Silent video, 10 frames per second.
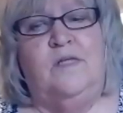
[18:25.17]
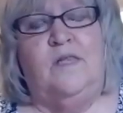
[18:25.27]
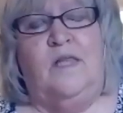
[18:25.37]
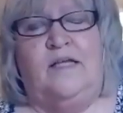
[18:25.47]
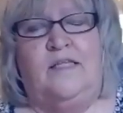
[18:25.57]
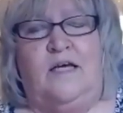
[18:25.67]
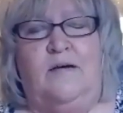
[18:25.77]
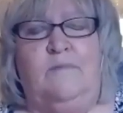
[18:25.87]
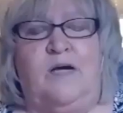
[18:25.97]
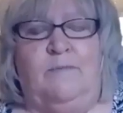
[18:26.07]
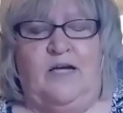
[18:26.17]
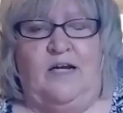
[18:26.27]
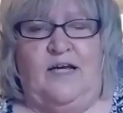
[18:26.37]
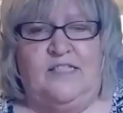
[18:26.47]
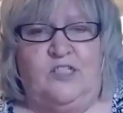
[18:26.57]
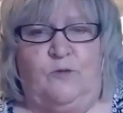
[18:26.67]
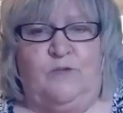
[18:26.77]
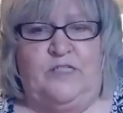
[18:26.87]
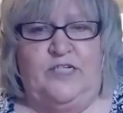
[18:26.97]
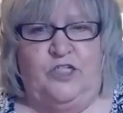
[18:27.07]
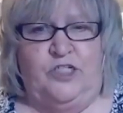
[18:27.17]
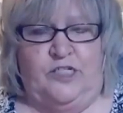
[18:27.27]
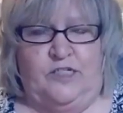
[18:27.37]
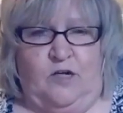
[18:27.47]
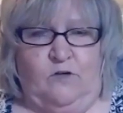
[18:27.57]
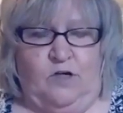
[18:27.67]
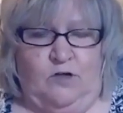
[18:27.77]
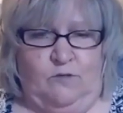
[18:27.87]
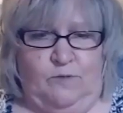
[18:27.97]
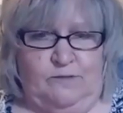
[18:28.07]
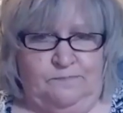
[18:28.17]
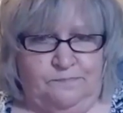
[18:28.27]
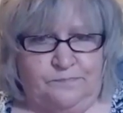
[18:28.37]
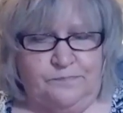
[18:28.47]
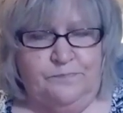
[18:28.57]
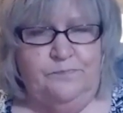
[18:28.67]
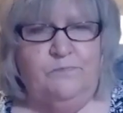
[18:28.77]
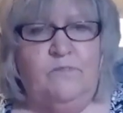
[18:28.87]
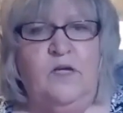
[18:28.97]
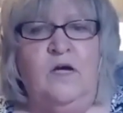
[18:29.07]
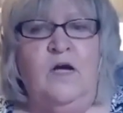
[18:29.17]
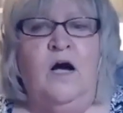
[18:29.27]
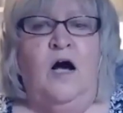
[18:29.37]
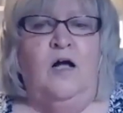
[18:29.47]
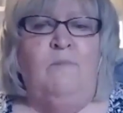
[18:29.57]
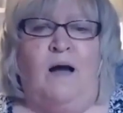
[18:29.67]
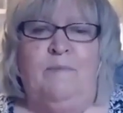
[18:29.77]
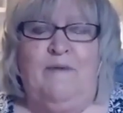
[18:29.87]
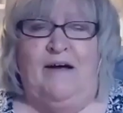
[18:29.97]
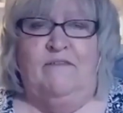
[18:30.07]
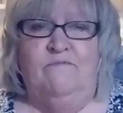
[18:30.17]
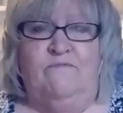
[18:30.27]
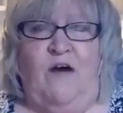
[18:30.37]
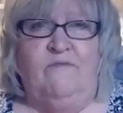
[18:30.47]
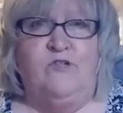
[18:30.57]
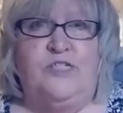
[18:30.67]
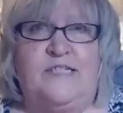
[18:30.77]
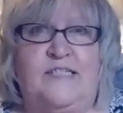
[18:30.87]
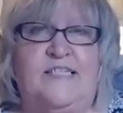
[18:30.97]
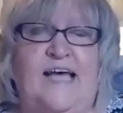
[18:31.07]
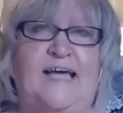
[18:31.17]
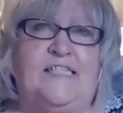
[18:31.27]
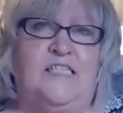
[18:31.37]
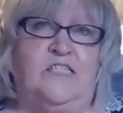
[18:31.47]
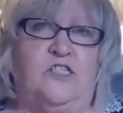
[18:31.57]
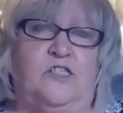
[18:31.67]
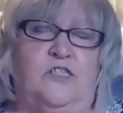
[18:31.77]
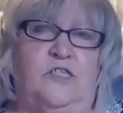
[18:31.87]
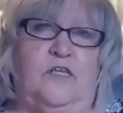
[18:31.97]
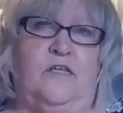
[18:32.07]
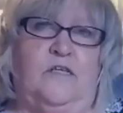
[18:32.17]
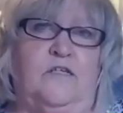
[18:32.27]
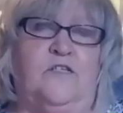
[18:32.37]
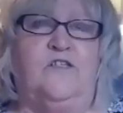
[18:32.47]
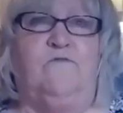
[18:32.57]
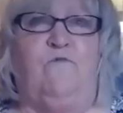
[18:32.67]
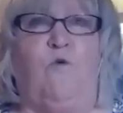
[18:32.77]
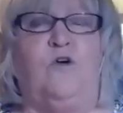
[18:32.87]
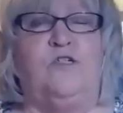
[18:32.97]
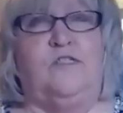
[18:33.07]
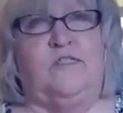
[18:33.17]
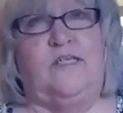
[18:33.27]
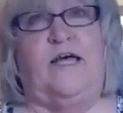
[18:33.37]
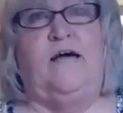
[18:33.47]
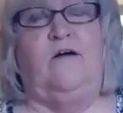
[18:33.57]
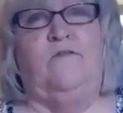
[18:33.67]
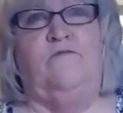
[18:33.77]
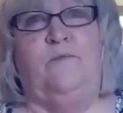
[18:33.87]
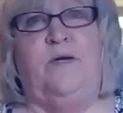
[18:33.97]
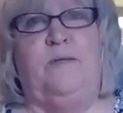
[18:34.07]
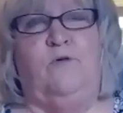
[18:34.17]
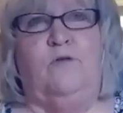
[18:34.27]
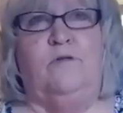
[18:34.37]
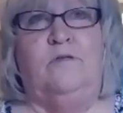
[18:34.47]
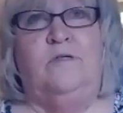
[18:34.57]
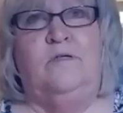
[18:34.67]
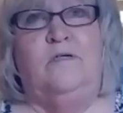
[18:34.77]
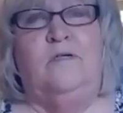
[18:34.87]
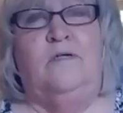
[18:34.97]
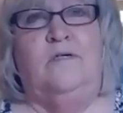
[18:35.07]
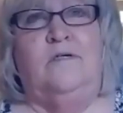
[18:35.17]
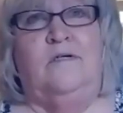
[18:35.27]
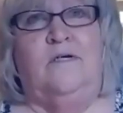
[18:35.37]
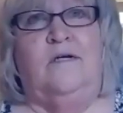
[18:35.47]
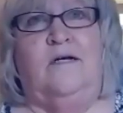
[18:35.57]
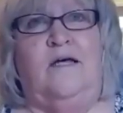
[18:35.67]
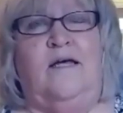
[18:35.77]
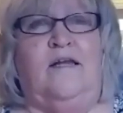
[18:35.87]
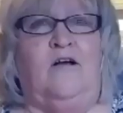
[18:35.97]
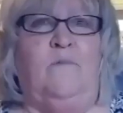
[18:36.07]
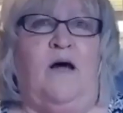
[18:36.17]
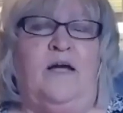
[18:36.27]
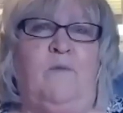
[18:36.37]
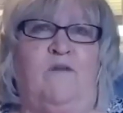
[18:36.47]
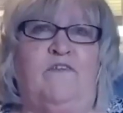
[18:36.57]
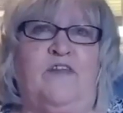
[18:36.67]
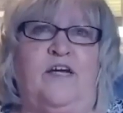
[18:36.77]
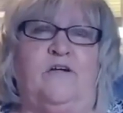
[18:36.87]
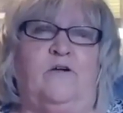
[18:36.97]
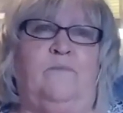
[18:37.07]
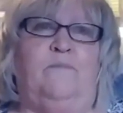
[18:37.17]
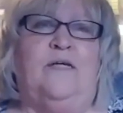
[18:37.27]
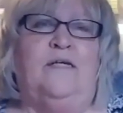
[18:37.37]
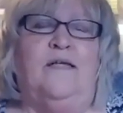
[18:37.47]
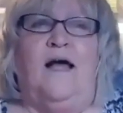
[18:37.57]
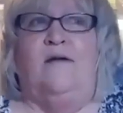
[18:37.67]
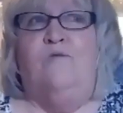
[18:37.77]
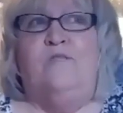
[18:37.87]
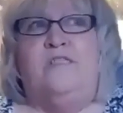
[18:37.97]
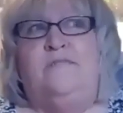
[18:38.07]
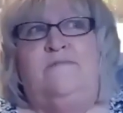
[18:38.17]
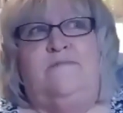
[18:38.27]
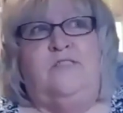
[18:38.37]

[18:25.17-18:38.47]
like the upcoming classes I'll be teaching at Oklahoma, I'll buy about 5 or 6 sets for sale for people, and I'll buy them off of there. But I really,